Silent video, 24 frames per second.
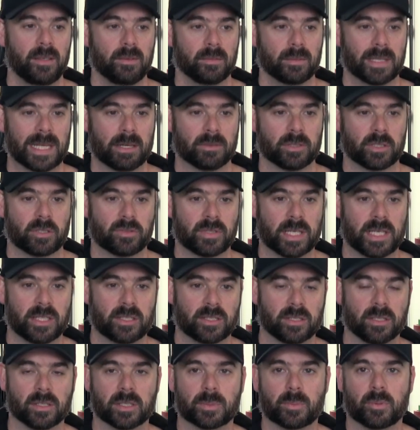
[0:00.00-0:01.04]
couch
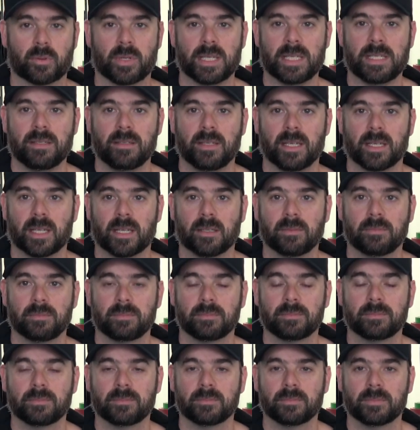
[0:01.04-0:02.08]
stretch looks pretty,
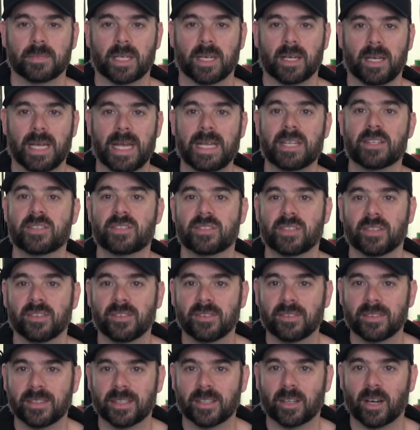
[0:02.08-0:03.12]

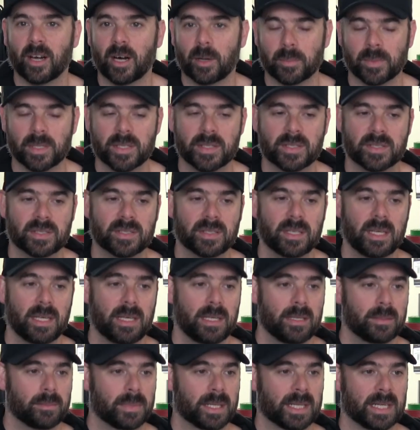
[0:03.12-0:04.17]
innocent and harmless.
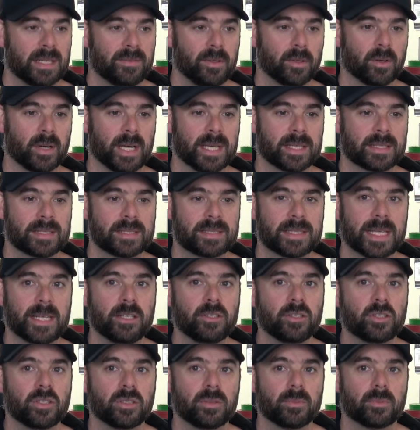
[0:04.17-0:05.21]
But again, if you've got
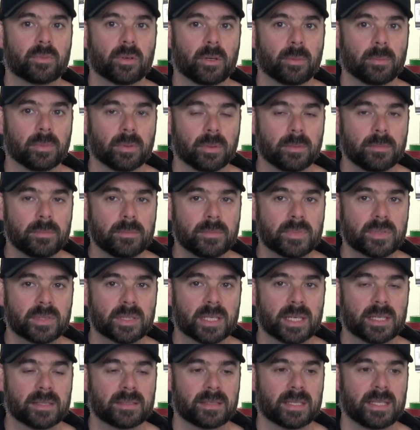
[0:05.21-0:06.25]
extension problems,
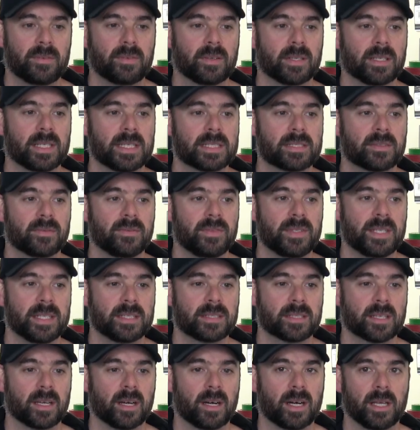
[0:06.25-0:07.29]
significant loss of
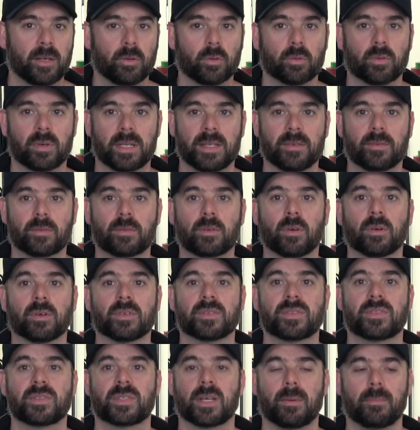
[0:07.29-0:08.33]
disc height, or you've
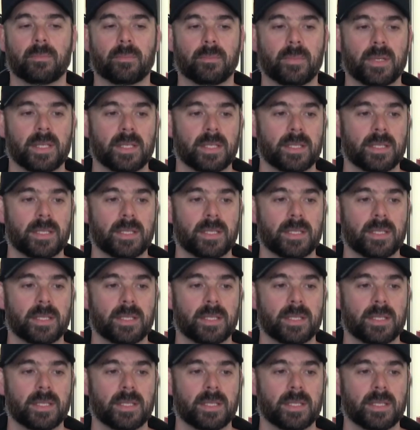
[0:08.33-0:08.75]
got some